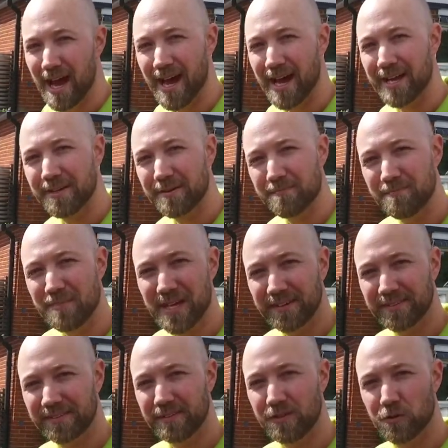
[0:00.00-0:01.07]
and
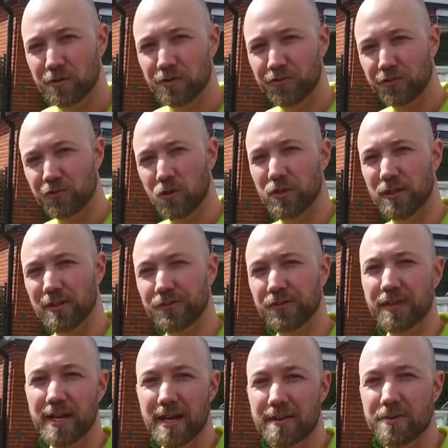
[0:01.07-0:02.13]
mix your soil
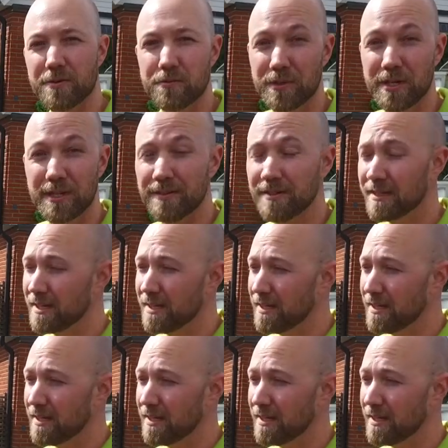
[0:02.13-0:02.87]
together with